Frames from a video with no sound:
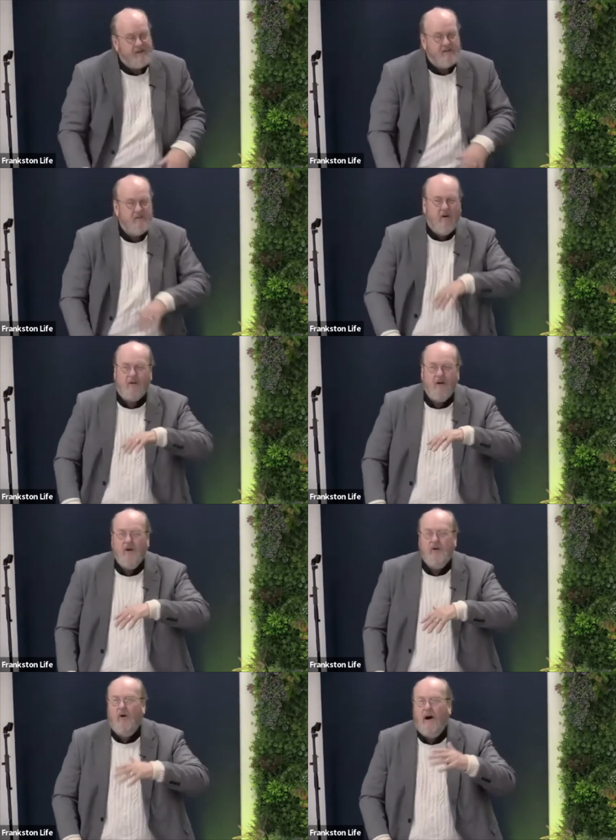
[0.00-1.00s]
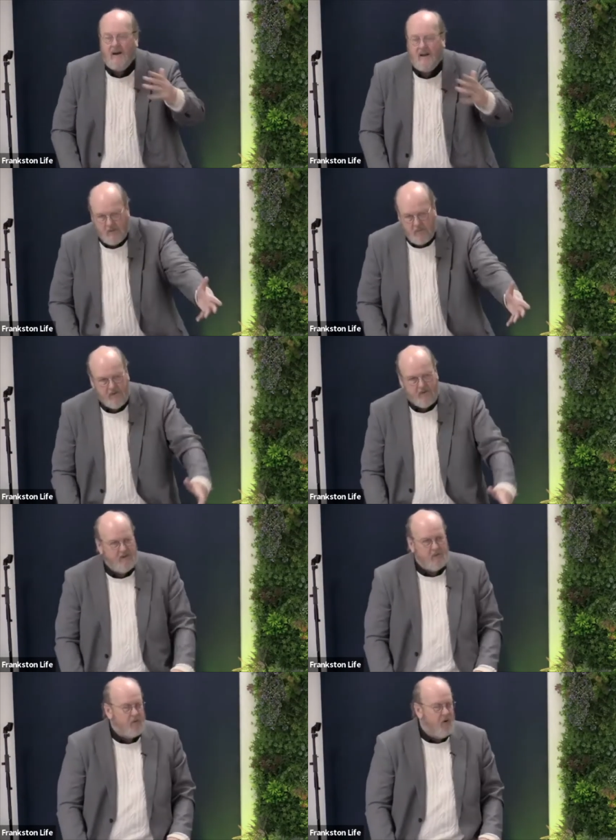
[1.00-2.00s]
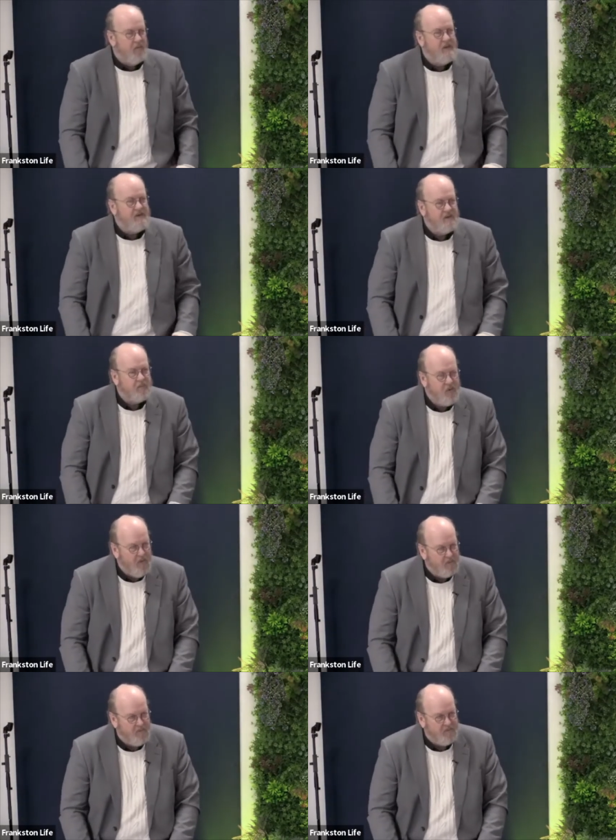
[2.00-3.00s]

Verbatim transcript: It's not your husband that the problem is the problem.